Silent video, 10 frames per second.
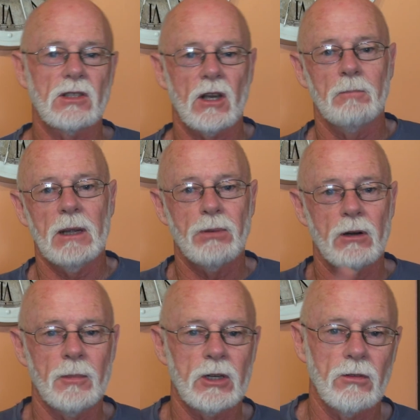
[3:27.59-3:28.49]
It's got a big
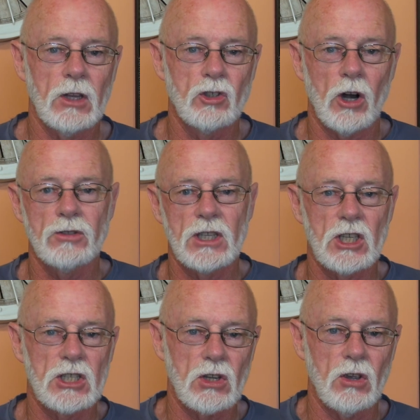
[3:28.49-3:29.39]
perimeter and the drones are
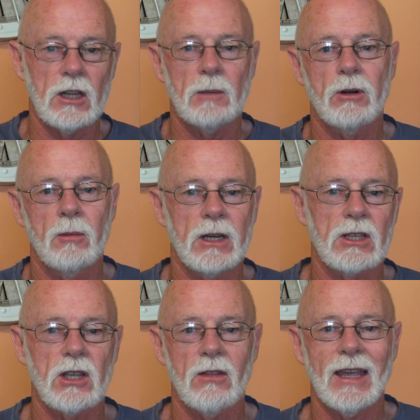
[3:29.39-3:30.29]
just skirting the
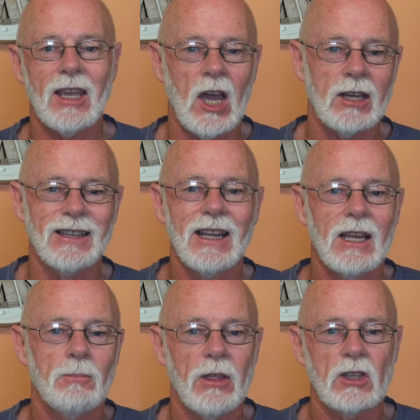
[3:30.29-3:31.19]
perimeter, so they can't,
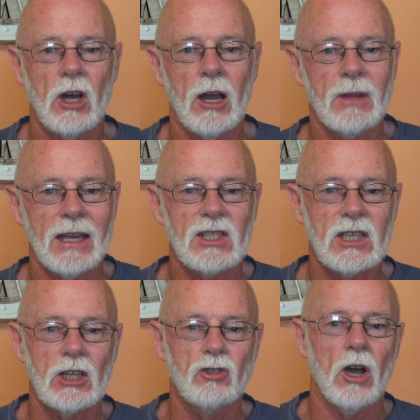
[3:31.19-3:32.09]
by the time they
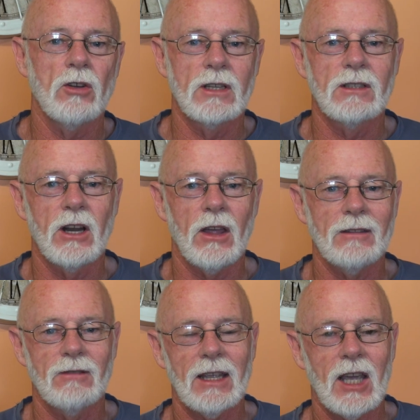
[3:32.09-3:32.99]
see a drone, you
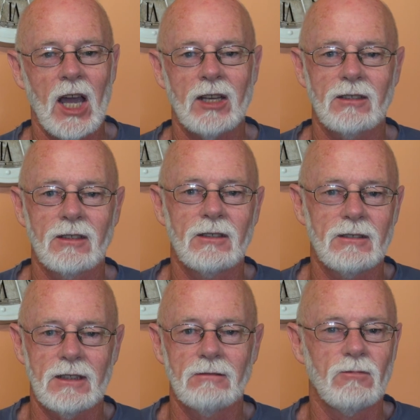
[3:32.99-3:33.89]
know, they can't
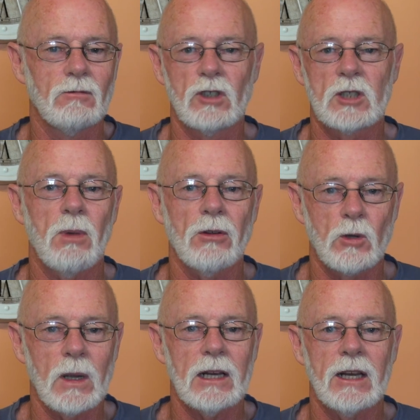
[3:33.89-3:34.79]

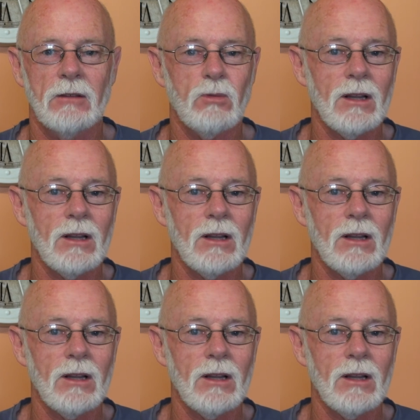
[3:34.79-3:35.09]
respond quickly enough.